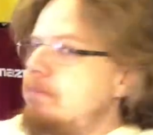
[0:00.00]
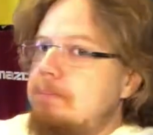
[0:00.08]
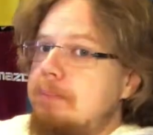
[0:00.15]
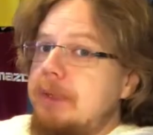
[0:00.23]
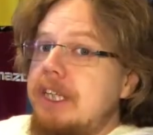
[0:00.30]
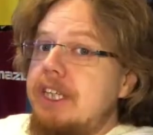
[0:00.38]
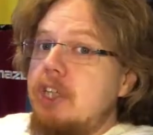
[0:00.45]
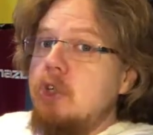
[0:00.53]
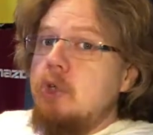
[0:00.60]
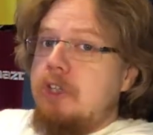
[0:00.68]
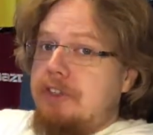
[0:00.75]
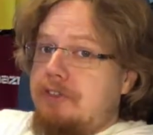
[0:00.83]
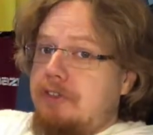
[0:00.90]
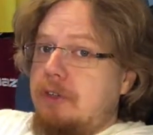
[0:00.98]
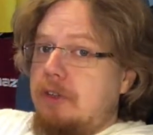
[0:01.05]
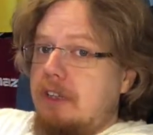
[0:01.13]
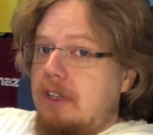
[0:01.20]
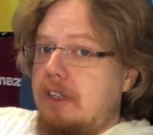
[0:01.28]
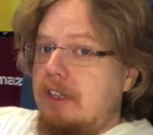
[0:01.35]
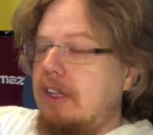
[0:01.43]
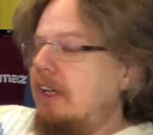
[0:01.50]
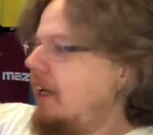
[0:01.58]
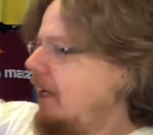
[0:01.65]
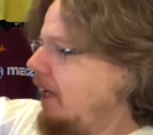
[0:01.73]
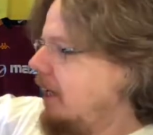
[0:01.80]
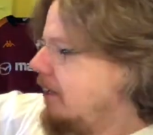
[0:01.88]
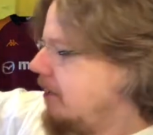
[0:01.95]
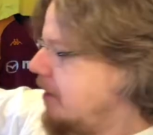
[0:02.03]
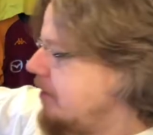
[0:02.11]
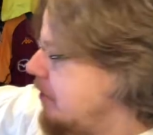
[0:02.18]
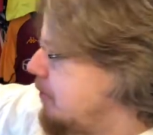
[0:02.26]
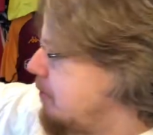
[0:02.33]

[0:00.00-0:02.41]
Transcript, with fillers: beautiful, and this is